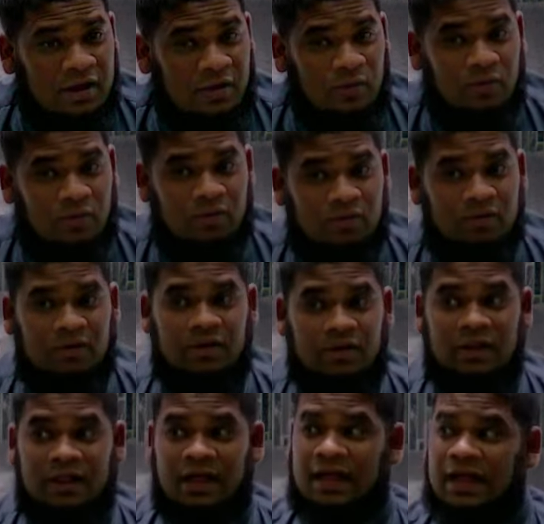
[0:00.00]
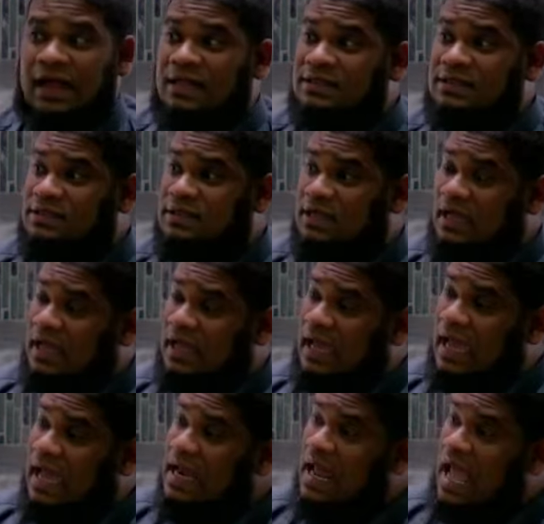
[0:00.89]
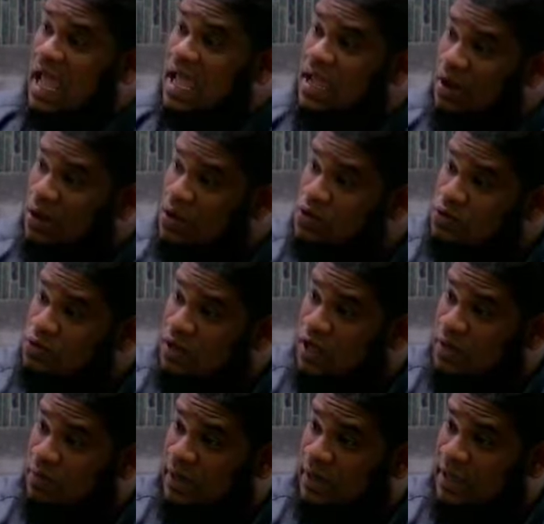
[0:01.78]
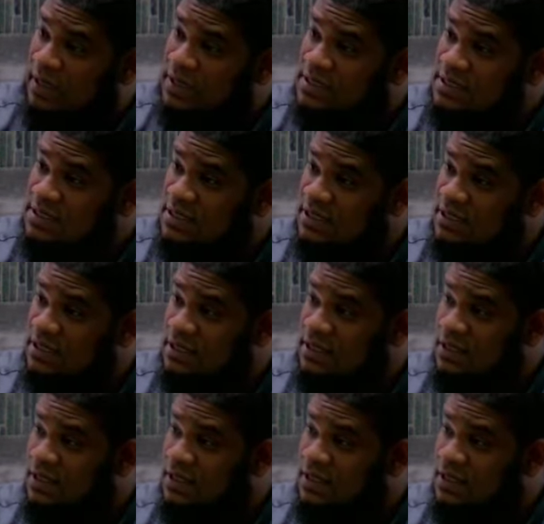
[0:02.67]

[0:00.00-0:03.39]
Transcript: Now, can I go to that place?